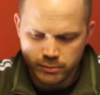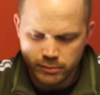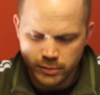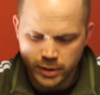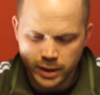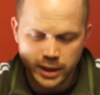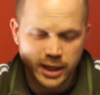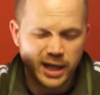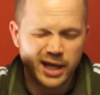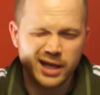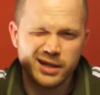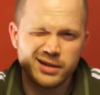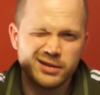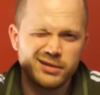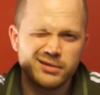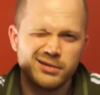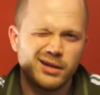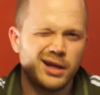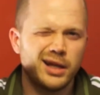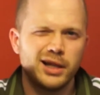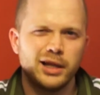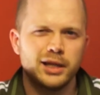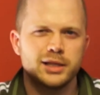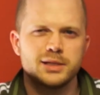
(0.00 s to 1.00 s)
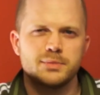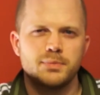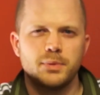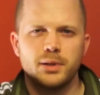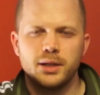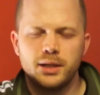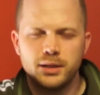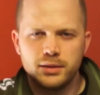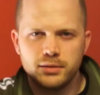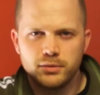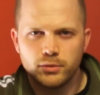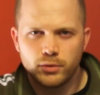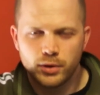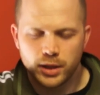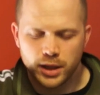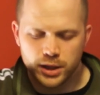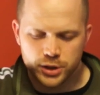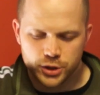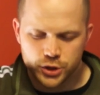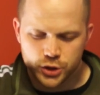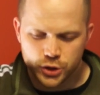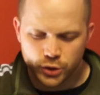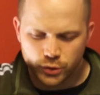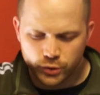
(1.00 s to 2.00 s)
again, I'll explain or I'll
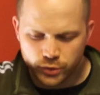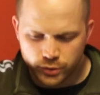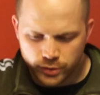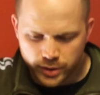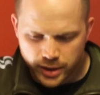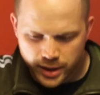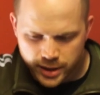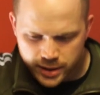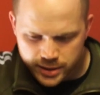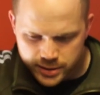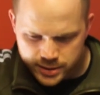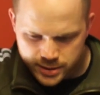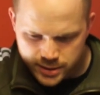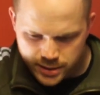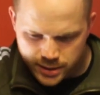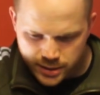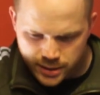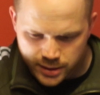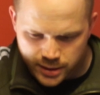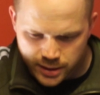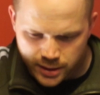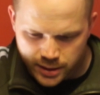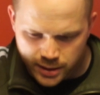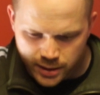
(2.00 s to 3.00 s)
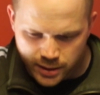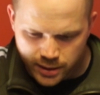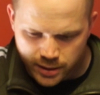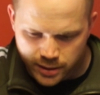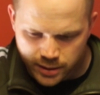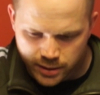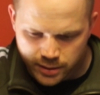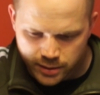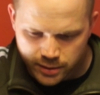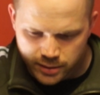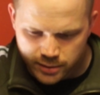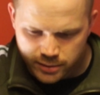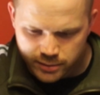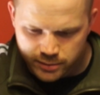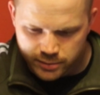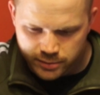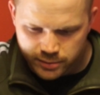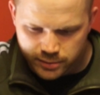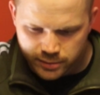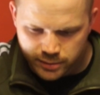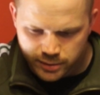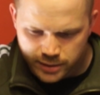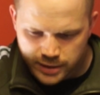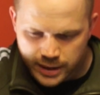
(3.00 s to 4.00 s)
show you guys in the
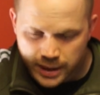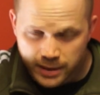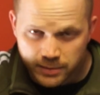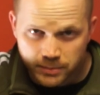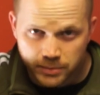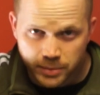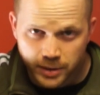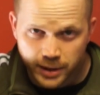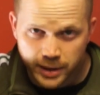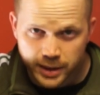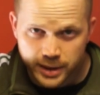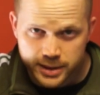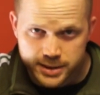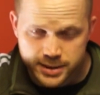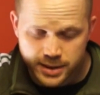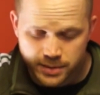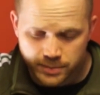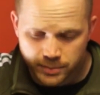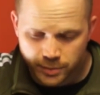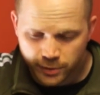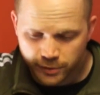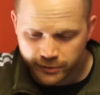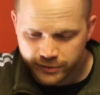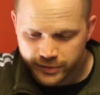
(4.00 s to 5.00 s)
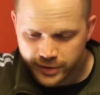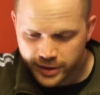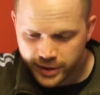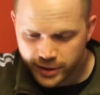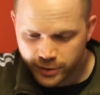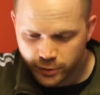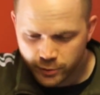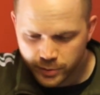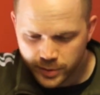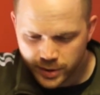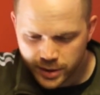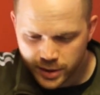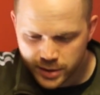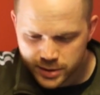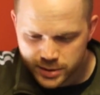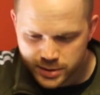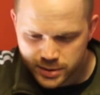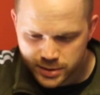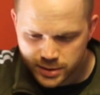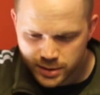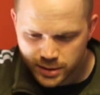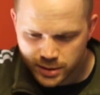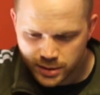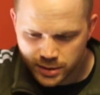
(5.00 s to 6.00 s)
gameplay example video,
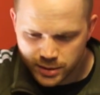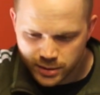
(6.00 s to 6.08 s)
because